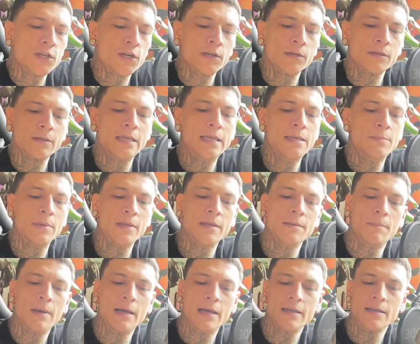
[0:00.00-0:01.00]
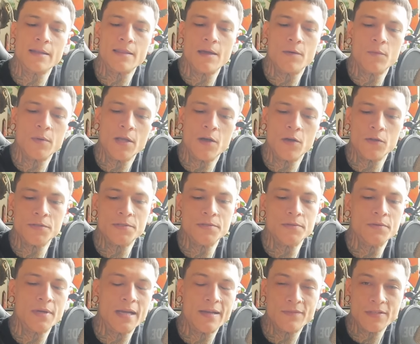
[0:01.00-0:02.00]
chart, keep in mind that we all
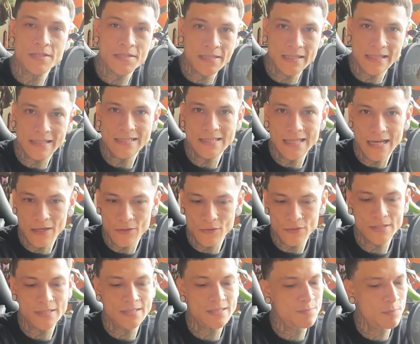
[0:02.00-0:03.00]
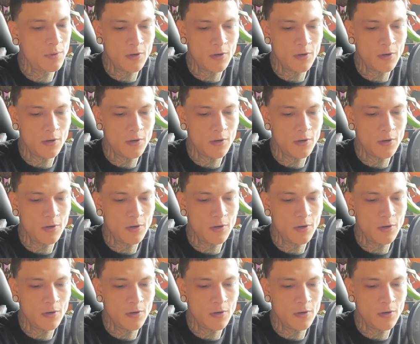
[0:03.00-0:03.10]
do have a sixth house as